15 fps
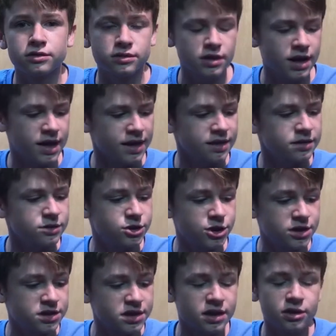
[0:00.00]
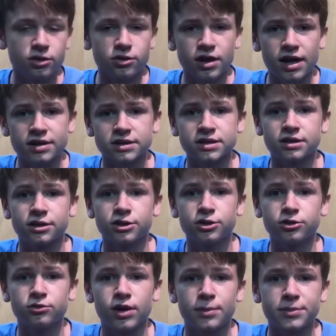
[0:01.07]
And Gskill has a
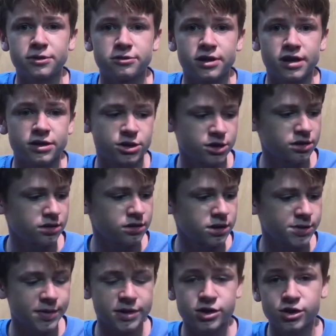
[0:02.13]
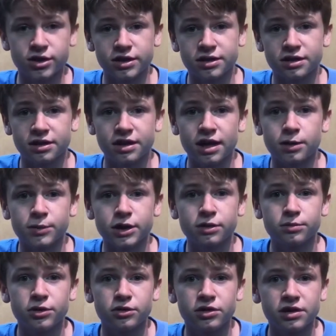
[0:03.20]
good reputation, especially in the gaming
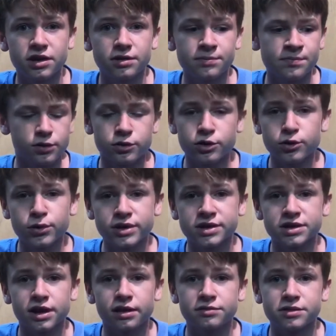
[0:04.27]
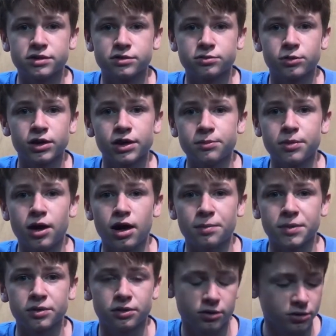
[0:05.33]
community. Their newer stuff is really
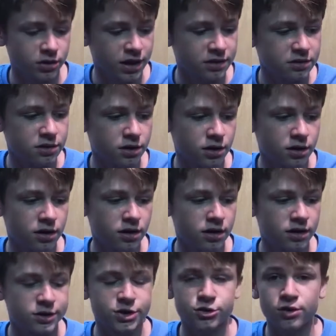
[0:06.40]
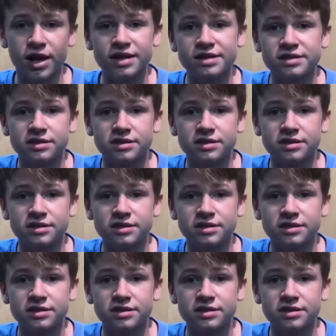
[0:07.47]
popular, like their Trident